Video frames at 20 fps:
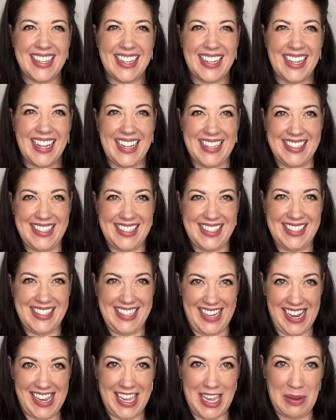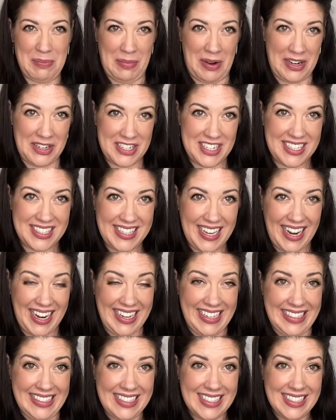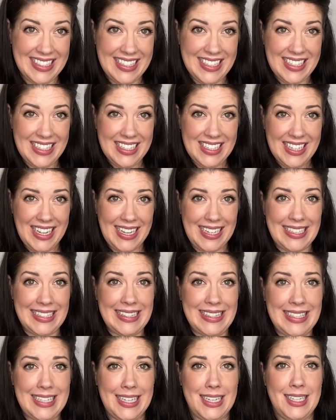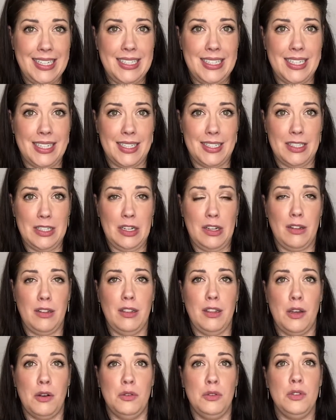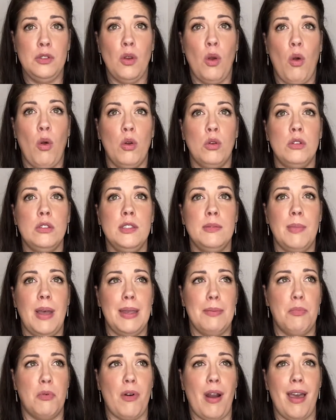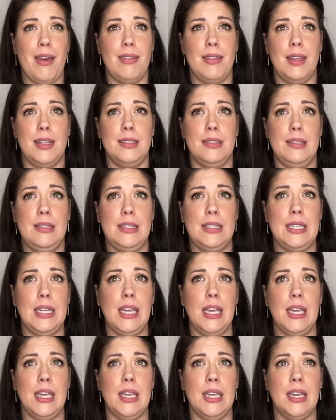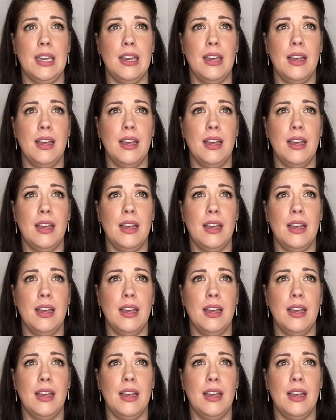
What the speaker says: And taking Margie's hand, I lean in close, hold my breath, and see